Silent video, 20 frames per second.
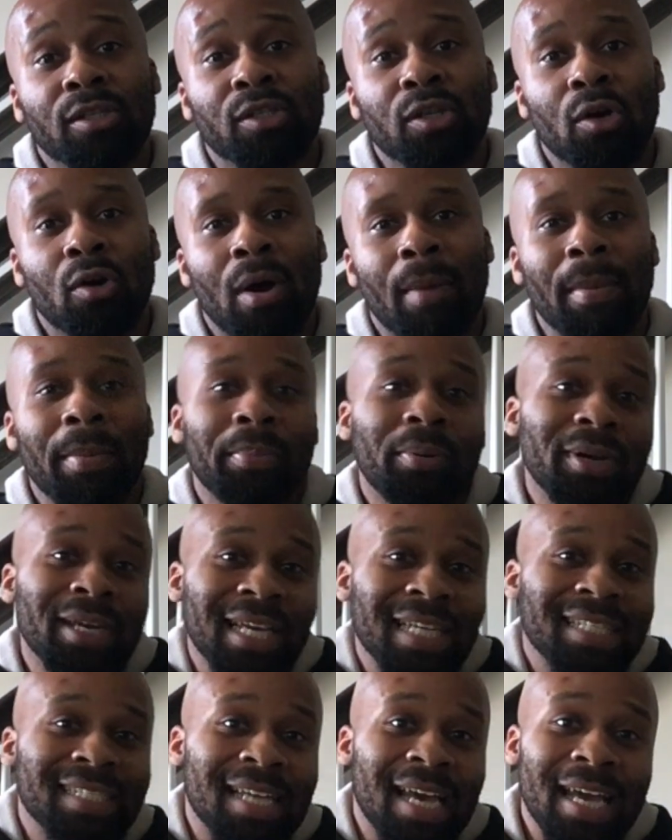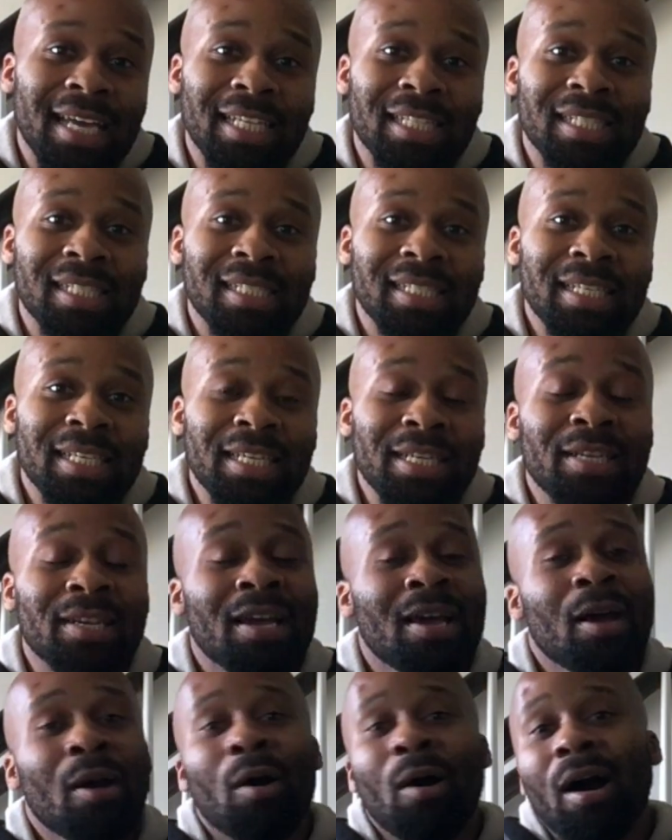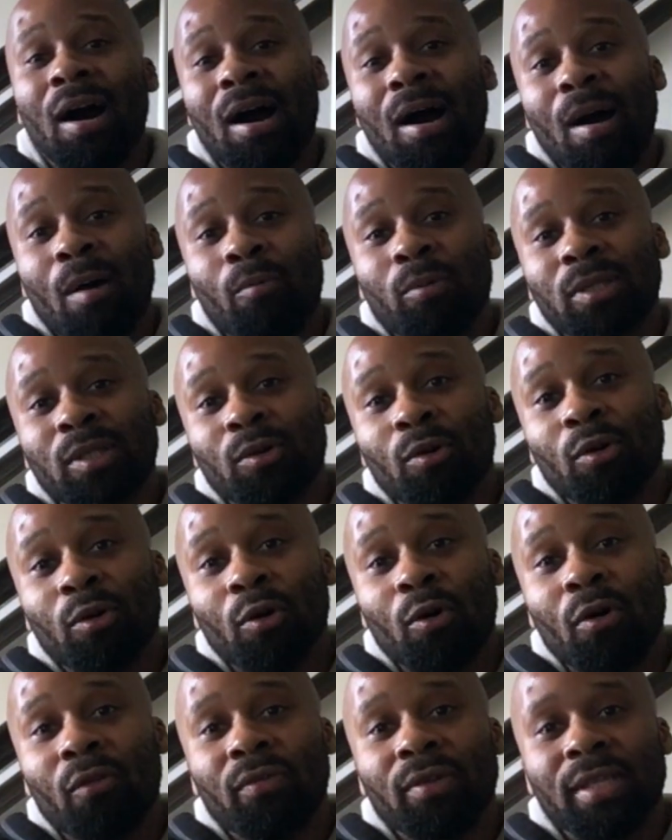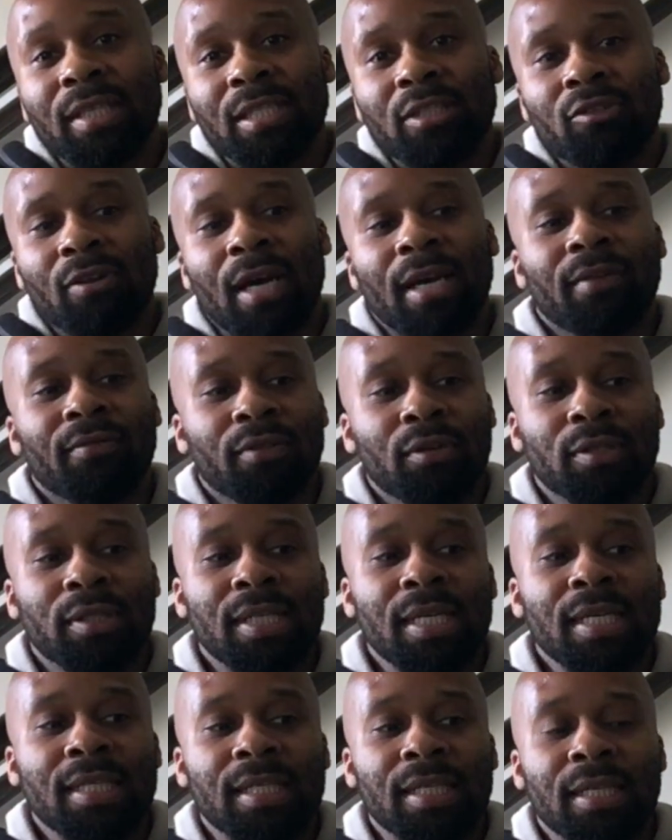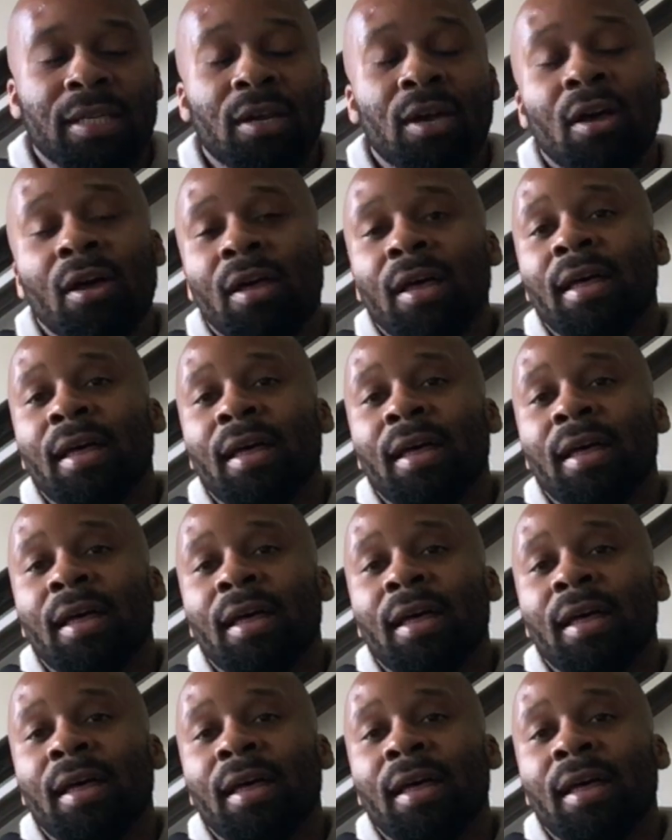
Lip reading: So I'm pretty excited to see what's going on for this track and field season.